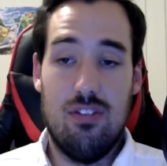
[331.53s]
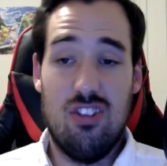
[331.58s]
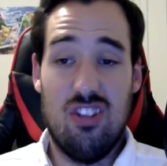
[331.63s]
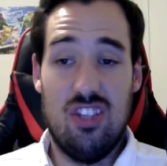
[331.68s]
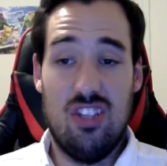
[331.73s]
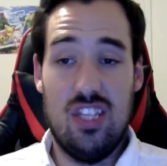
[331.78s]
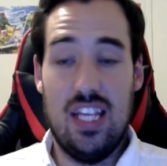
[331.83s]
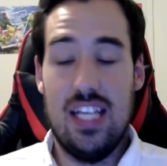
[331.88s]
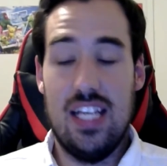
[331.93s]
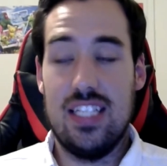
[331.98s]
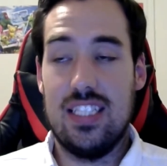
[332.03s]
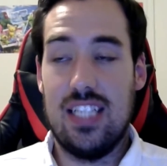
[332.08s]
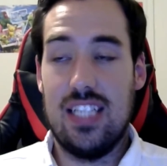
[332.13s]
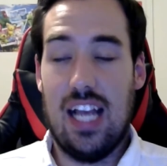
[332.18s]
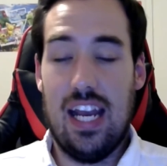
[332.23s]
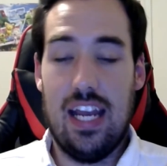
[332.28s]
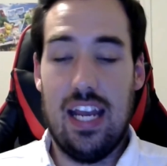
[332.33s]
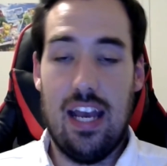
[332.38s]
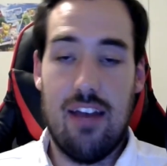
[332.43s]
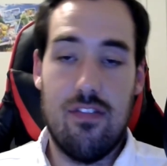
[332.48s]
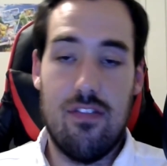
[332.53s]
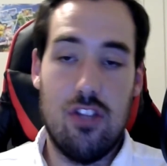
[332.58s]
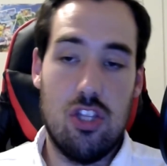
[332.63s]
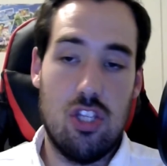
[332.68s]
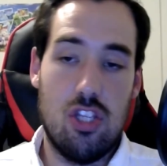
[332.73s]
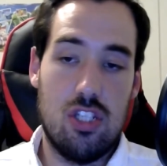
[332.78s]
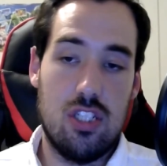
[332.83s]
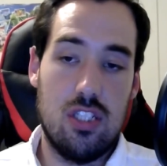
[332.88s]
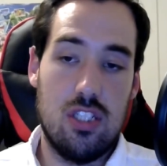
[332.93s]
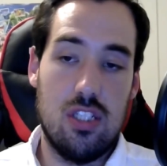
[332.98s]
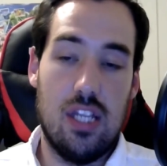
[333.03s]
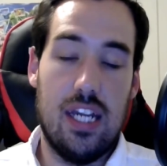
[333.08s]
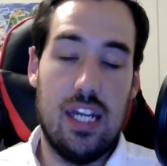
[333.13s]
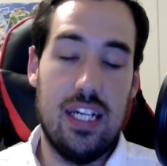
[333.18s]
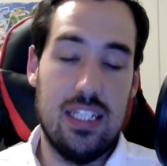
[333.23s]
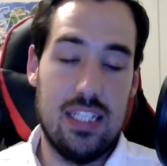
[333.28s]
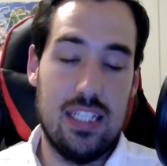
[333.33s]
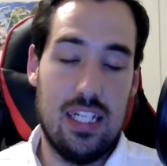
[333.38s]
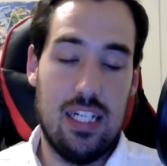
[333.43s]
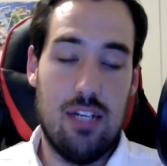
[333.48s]
This, I haven't the
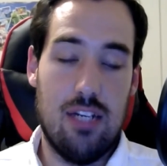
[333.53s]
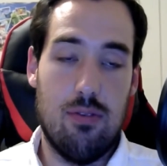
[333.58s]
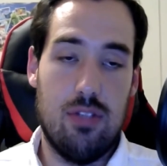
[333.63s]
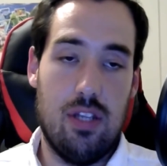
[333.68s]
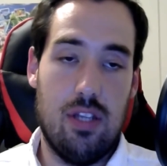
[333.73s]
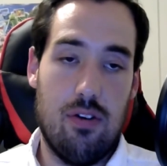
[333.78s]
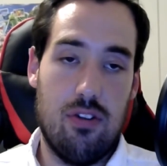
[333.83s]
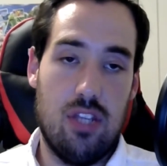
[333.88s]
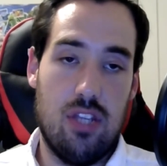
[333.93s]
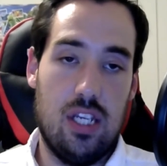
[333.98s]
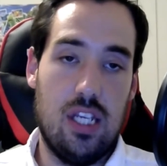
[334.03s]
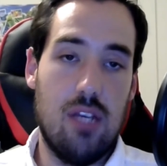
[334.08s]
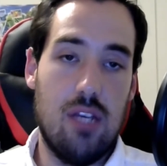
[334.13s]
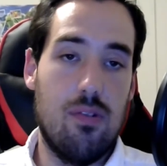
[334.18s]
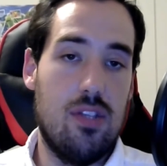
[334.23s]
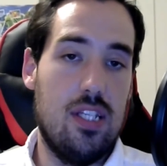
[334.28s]
slightest idea what they were thinking with